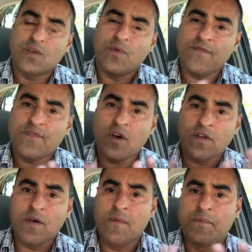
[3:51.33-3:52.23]
So we've got
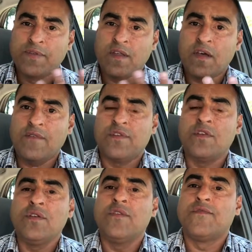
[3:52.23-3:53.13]
to observe the
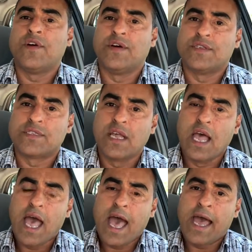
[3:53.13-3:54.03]
universe
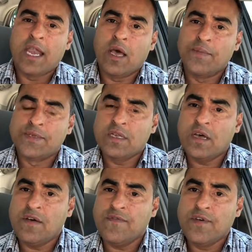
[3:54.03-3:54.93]
and
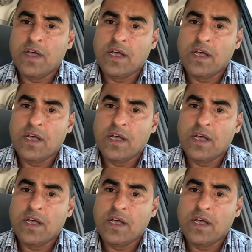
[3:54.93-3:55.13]
observe